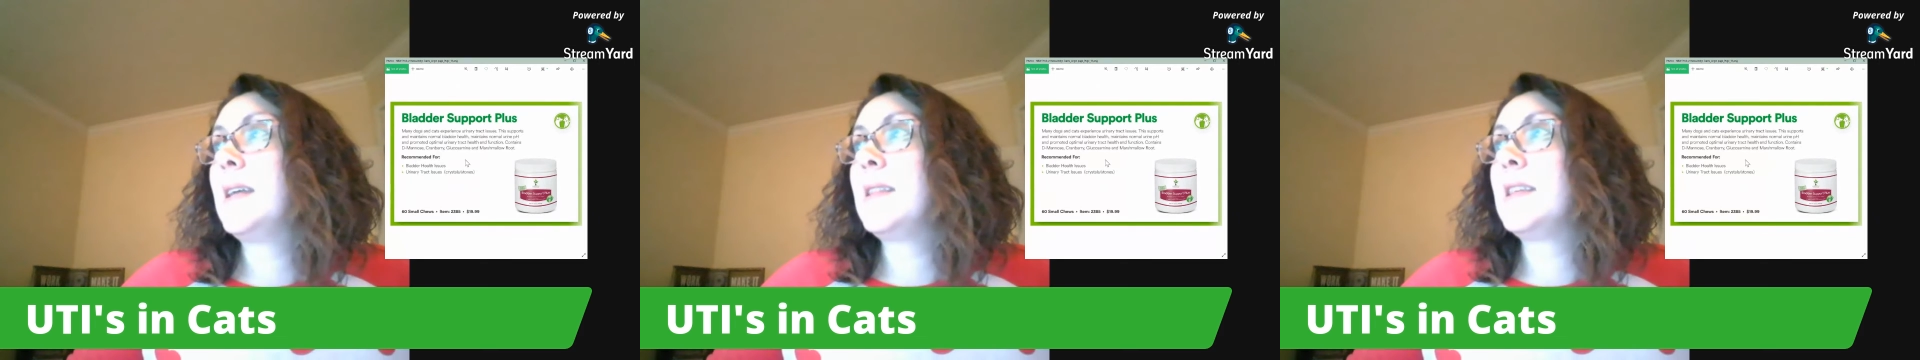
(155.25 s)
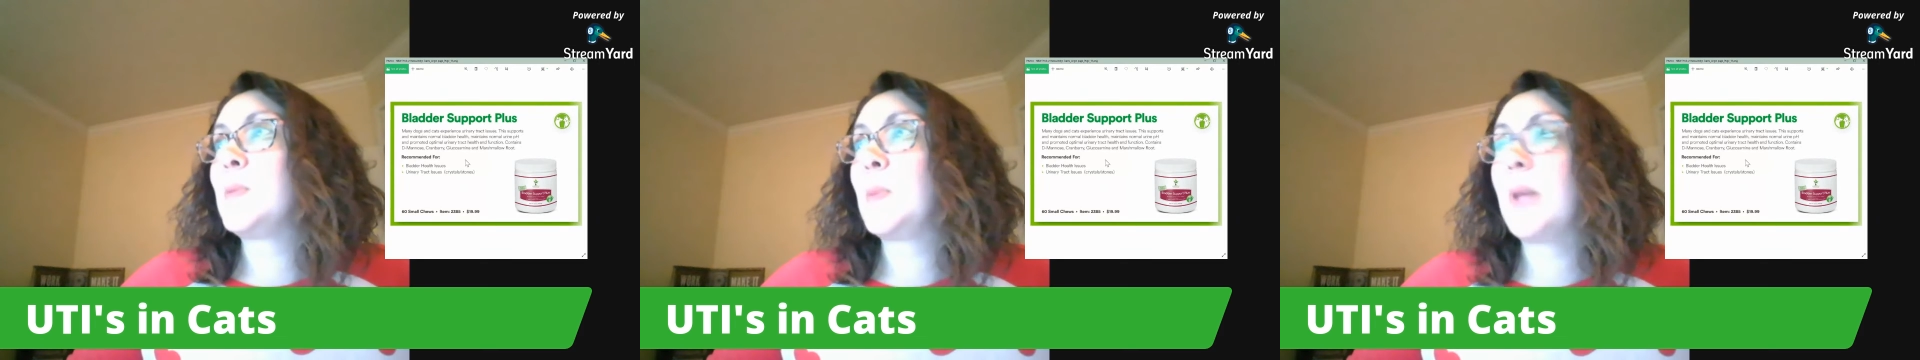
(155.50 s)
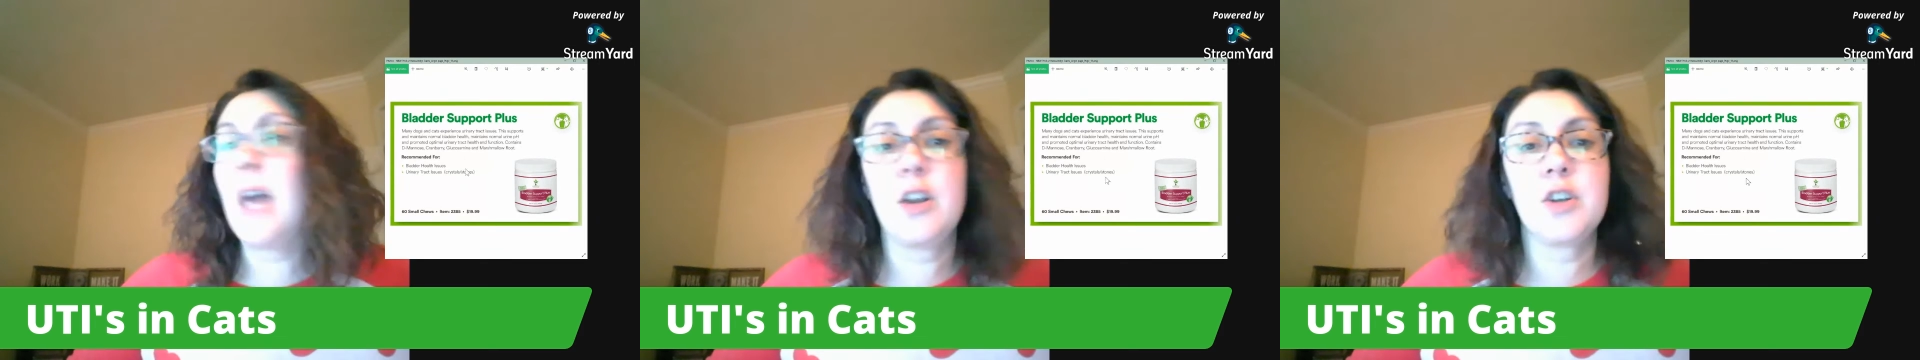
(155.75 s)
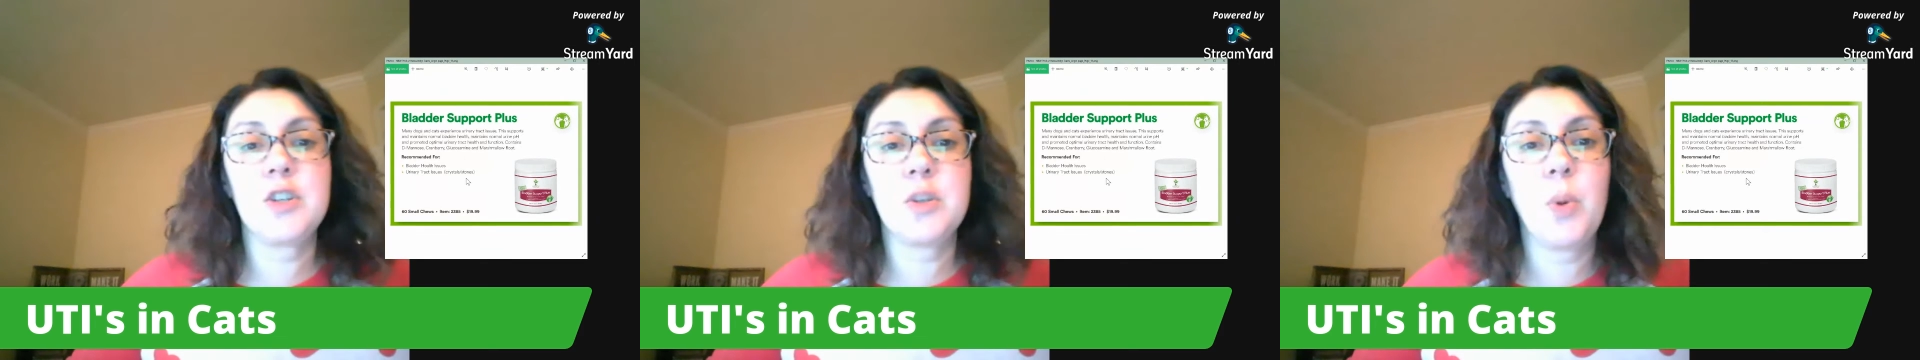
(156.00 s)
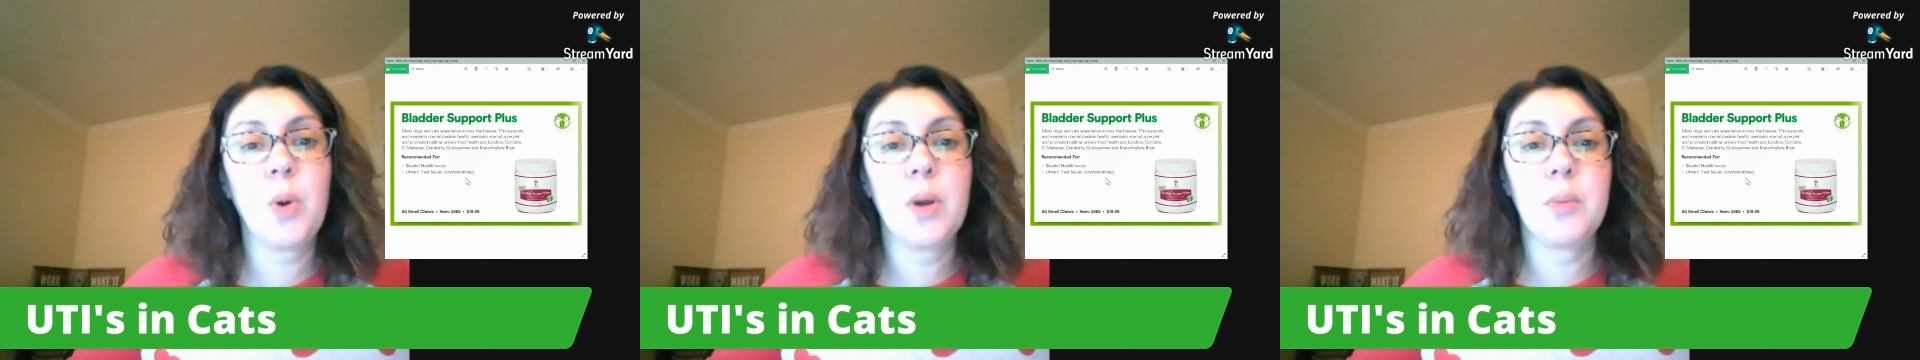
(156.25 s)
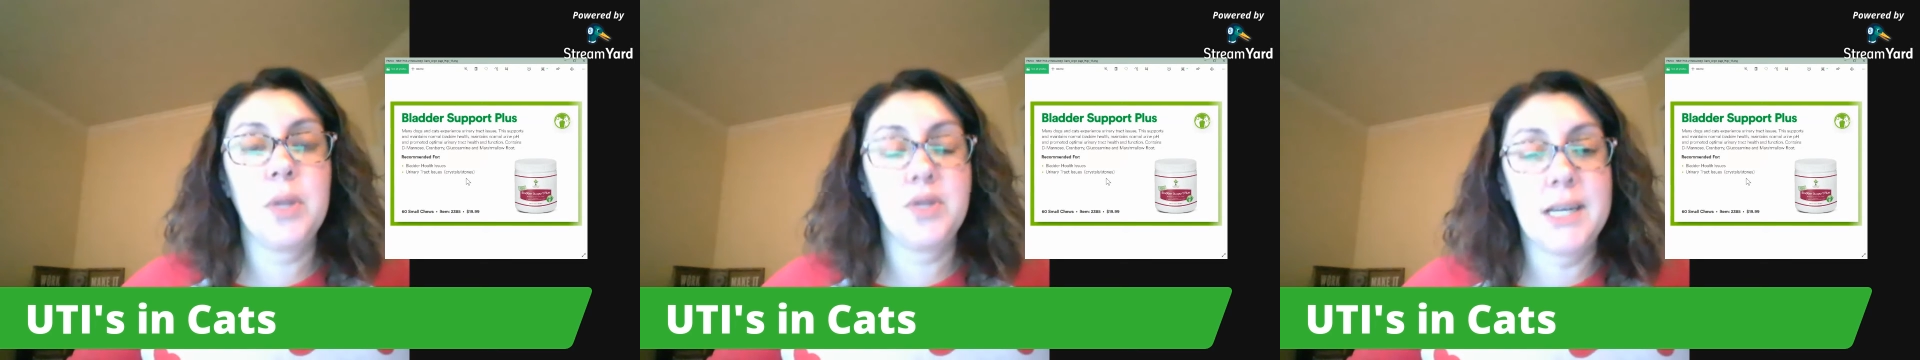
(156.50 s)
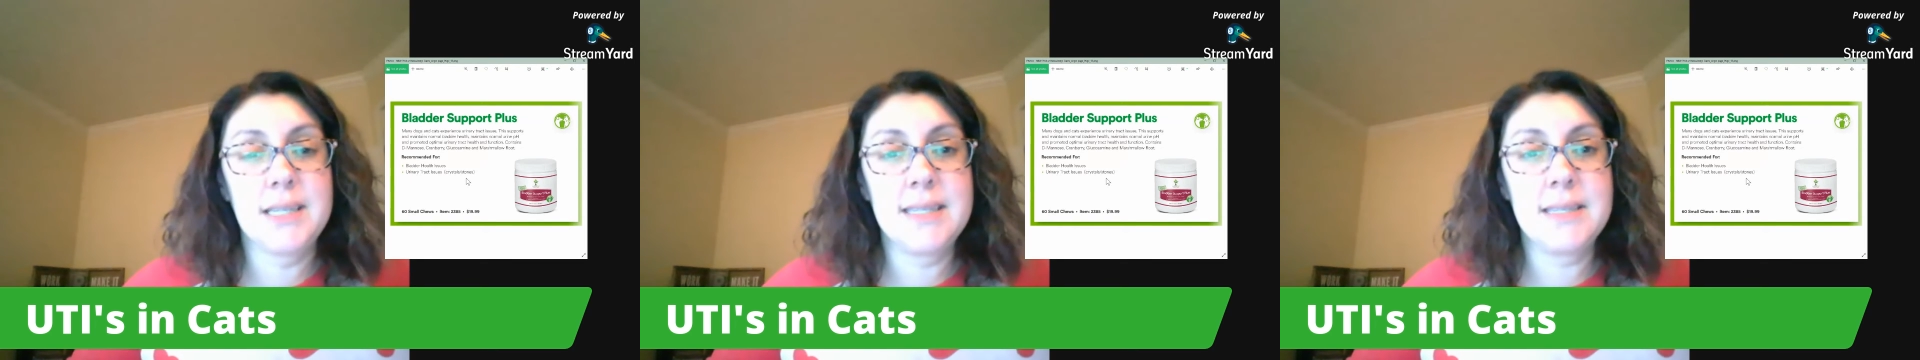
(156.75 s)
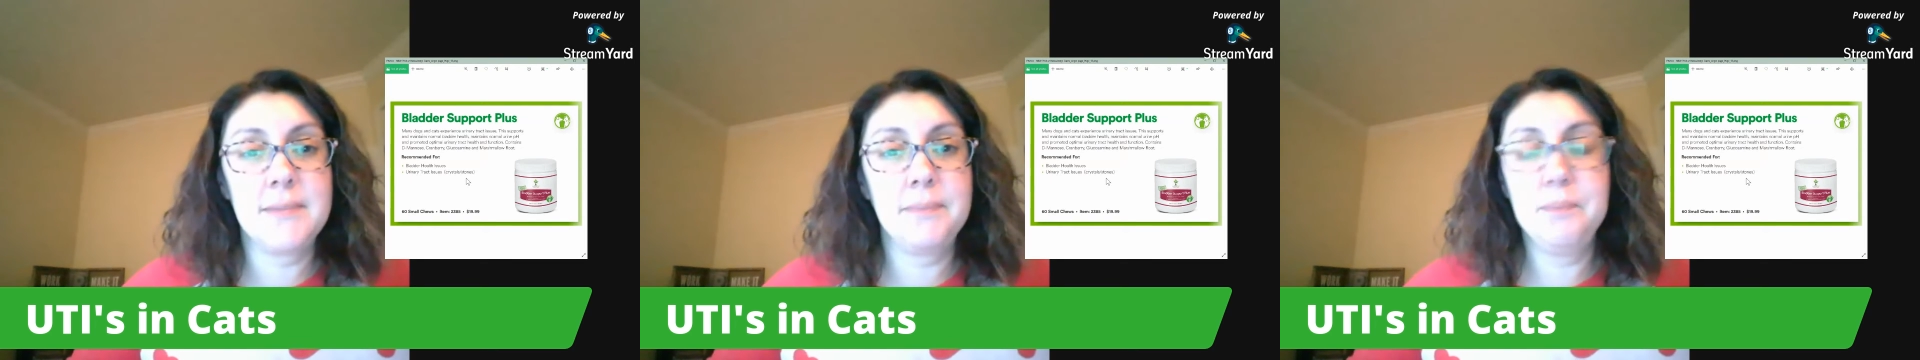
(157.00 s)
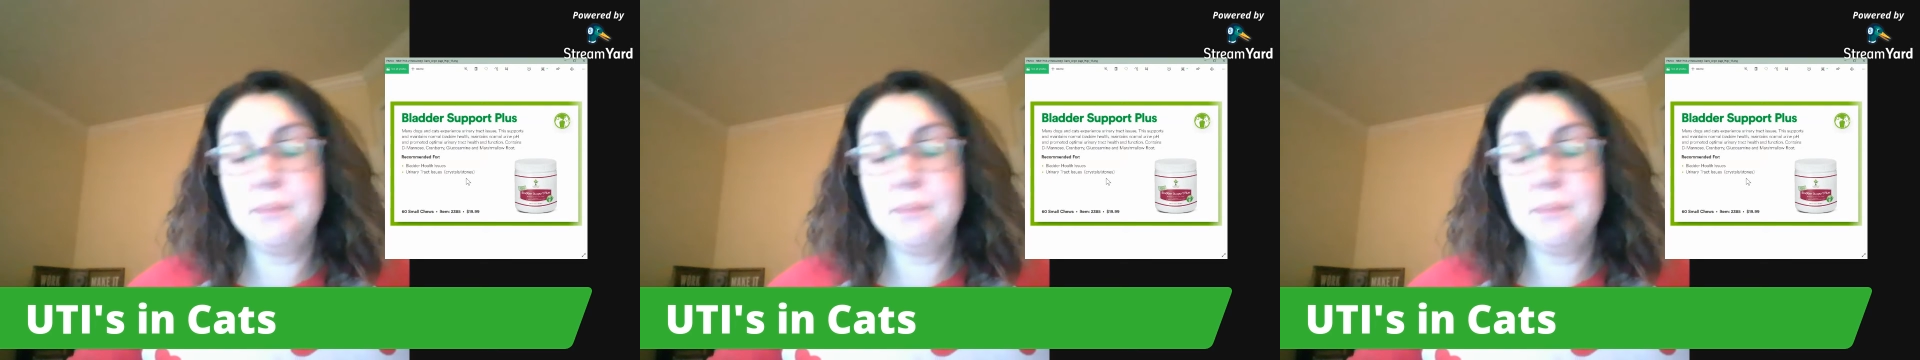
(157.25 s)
this Bladder Support Plus.